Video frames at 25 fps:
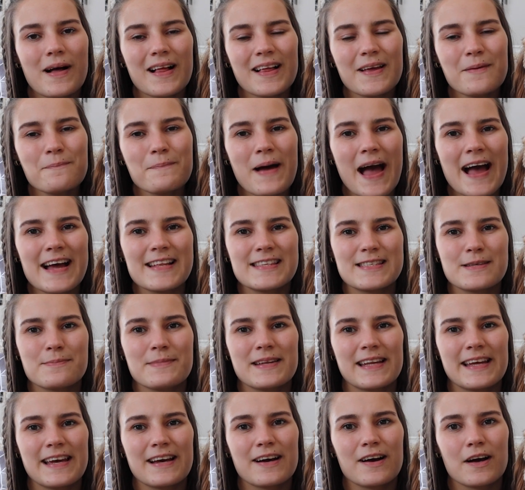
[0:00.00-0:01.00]
Welcome back to
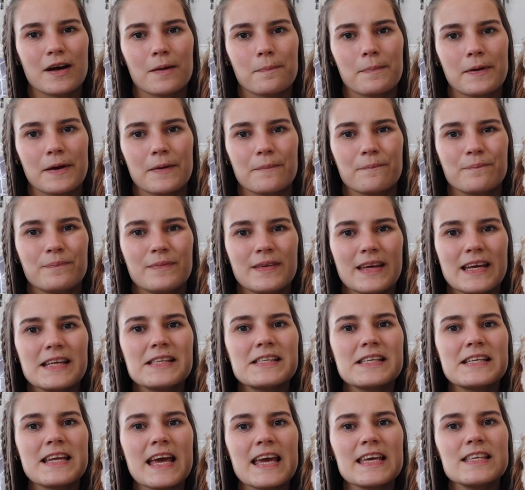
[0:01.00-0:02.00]
Miniature Cockapoo. In
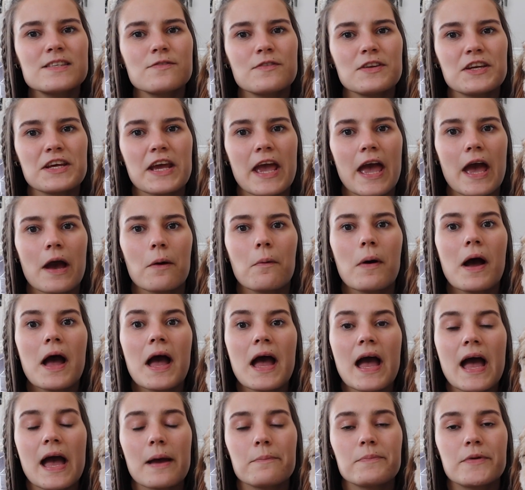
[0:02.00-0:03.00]
today's video,
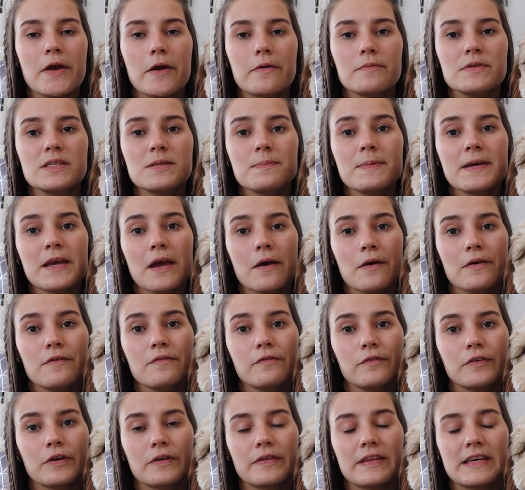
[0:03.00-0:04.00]
I'm going to be going
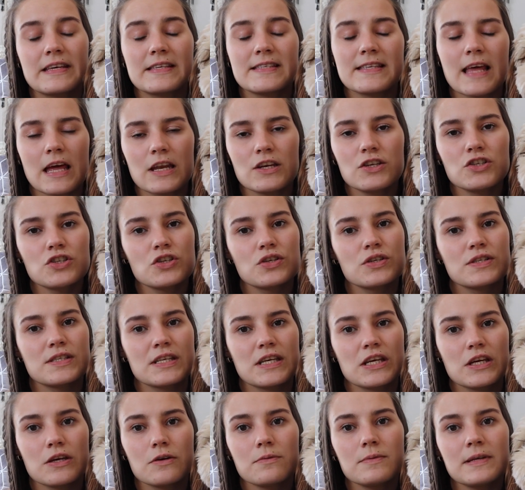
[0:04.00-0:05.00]
through the essentials
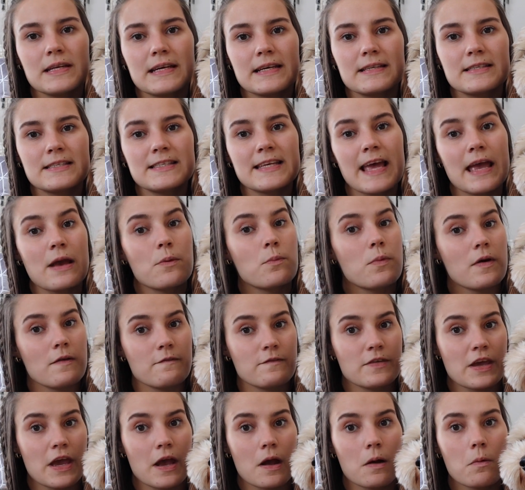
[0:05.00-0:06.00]
that you need to take
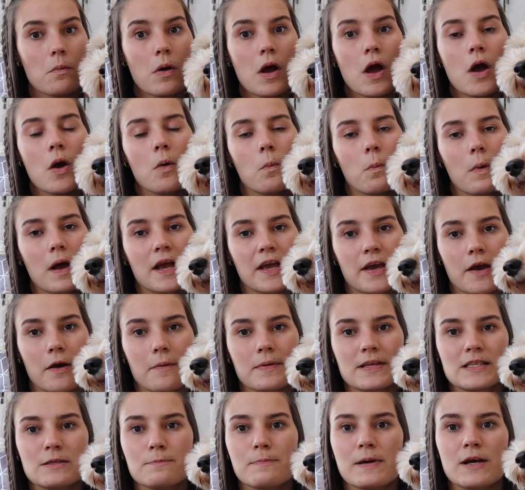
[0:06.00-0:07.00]
with you when
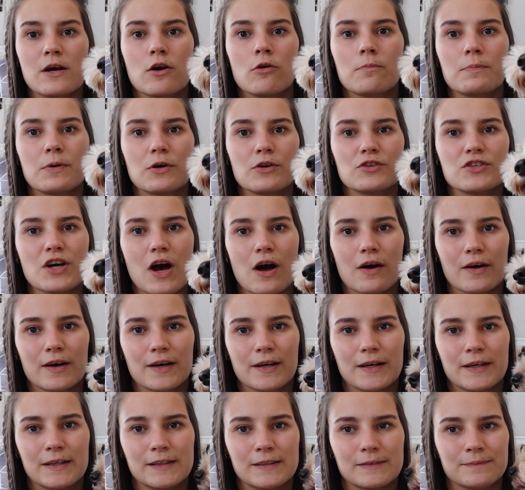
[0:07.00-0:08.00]
going to pick up your dog.
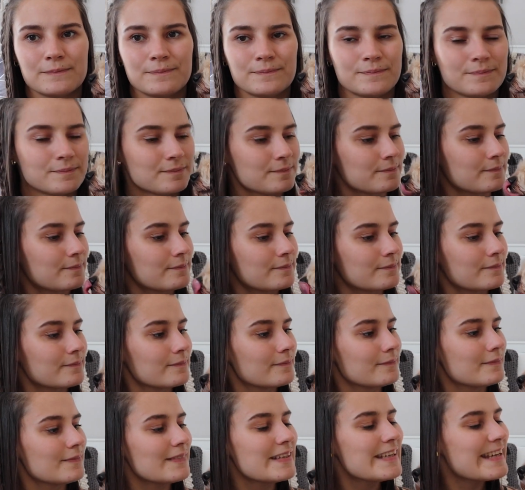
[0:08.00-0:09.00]

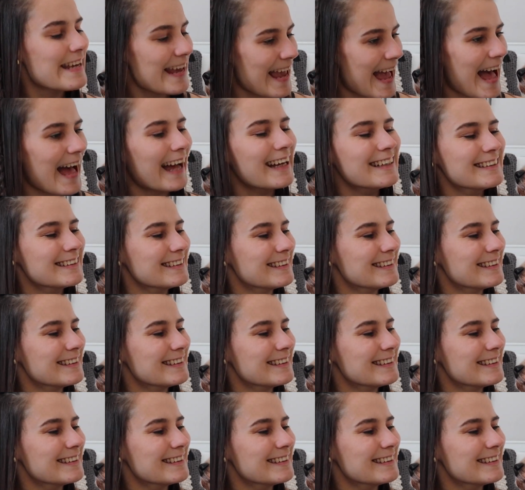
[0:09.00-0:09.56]
Yeah.